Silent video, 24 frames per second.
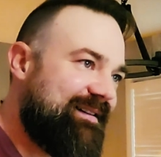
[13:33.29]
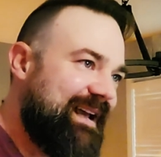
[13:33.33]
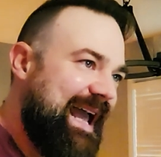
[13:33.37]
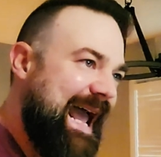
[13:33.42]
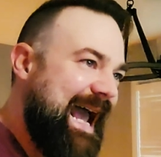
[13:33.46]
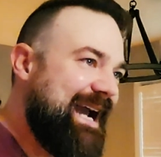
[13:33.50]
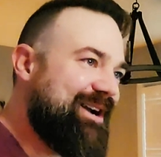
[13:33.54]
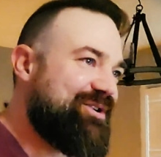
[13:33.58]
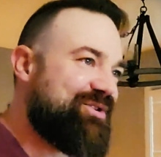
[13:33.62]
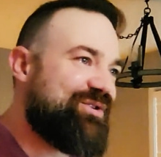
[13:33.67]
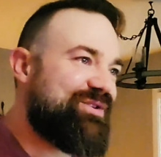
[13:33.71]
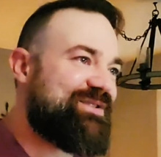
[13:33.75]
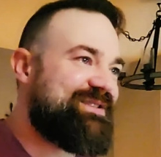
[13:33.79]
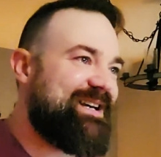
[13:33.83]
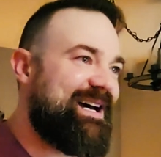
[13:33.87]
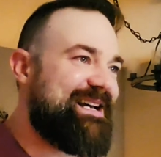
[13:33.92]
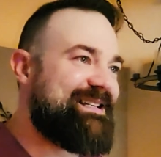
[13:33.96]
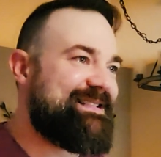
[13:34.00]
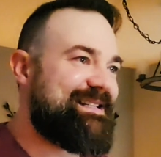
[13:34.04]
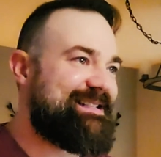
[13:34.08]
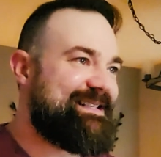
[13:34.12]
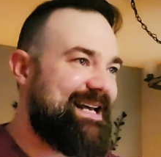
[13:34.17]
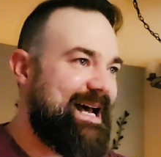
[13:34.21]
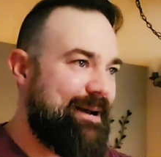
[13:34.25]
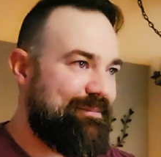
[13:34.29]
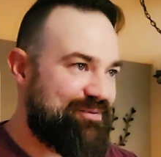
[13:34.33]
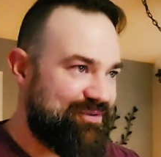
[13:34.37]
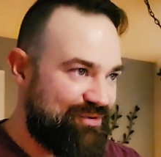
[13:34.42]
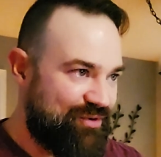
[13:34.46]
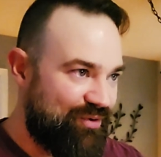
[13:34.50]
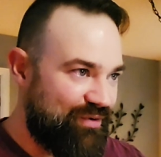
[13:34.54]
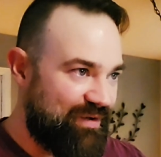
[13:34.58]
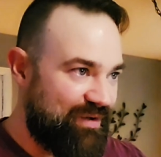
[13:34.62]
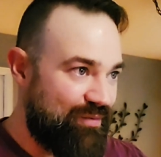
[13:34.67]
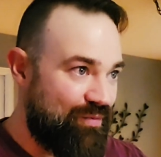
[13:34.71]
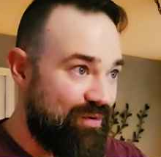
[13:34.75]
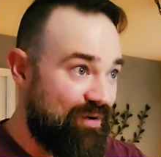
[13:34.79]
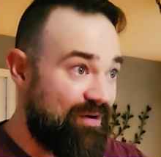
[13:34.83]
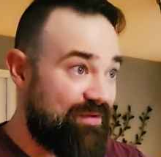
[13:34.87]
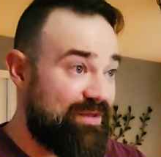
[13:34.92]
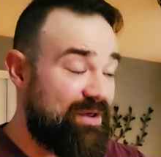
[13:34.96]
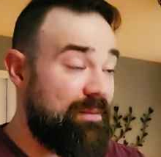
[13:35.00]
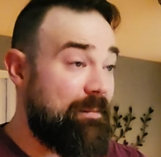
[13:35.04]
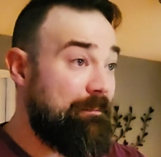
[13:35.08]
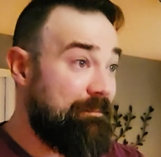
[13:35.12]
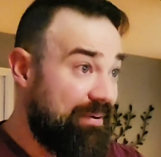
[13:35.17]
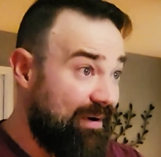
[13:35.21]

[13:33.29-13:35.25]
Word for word: Exercise is absolutely worth it.